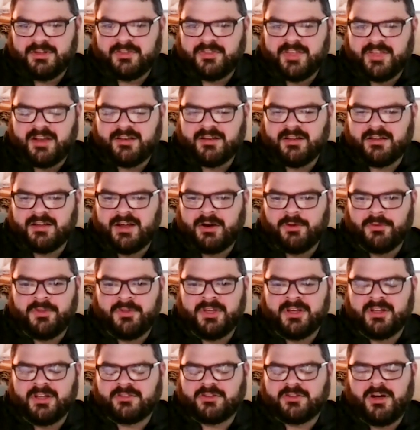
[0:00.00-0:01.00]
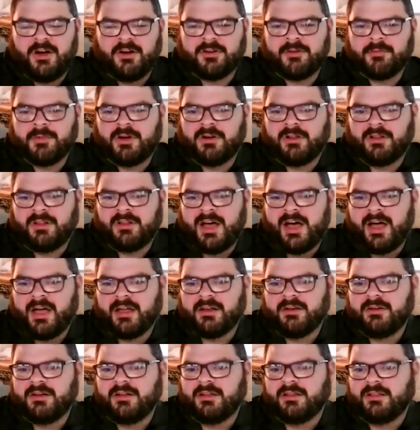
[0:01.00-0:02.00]
Like I don't think it's talked about a
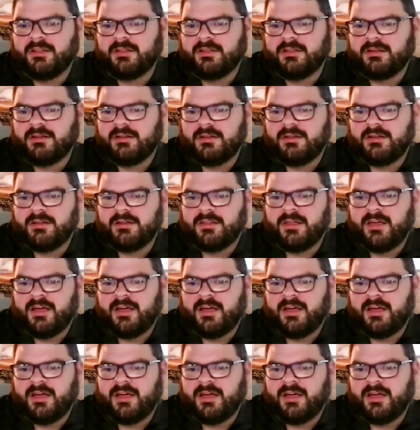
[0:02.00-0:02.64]
lot in